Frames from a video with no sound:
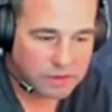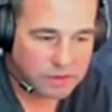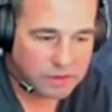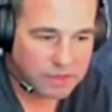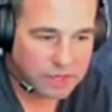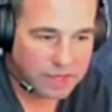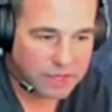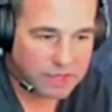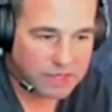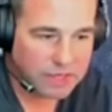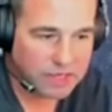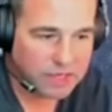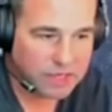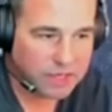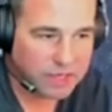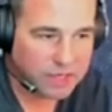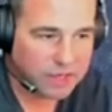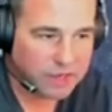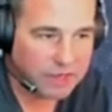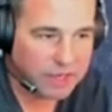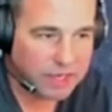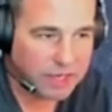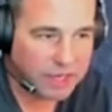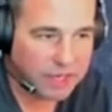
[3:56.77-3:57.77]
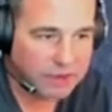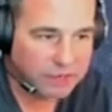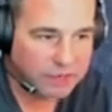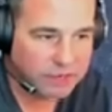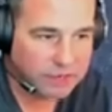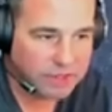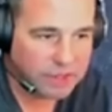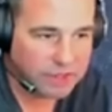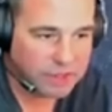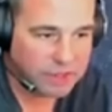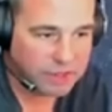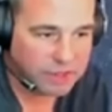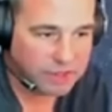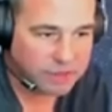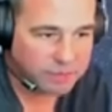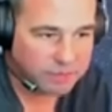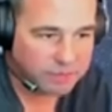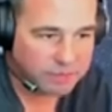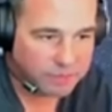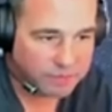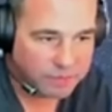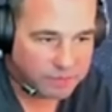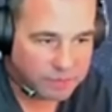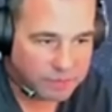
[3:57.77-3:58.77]
I like how they have the
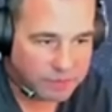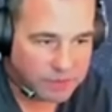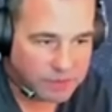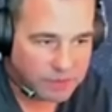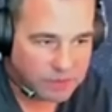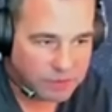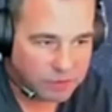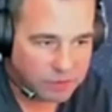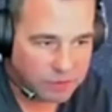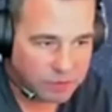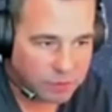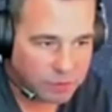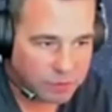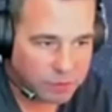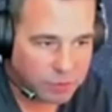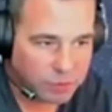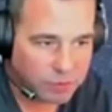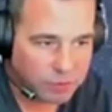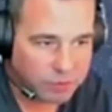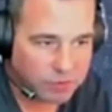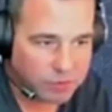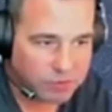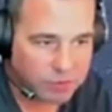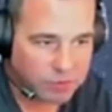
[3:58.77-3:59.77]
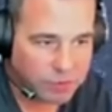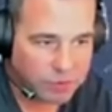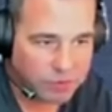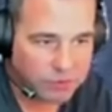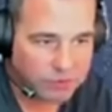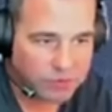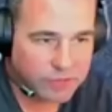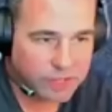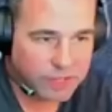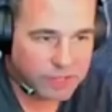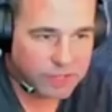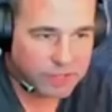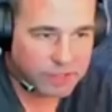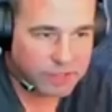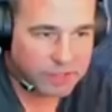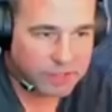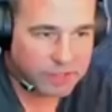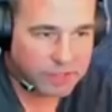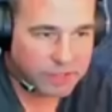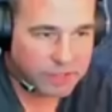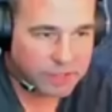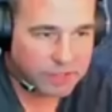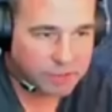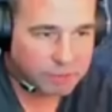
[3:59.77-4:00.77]
remove before flying
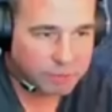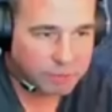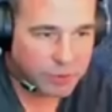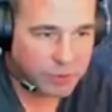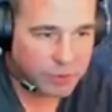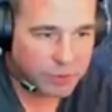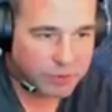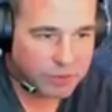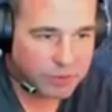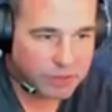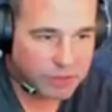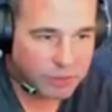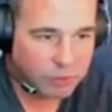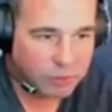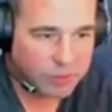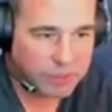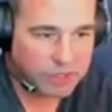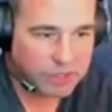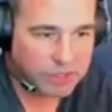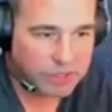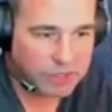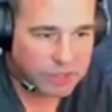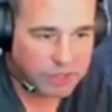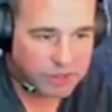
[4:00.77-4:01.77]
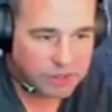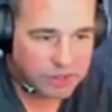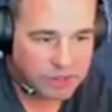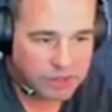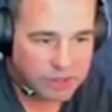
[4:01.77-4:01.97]
that's blowing in the wind now.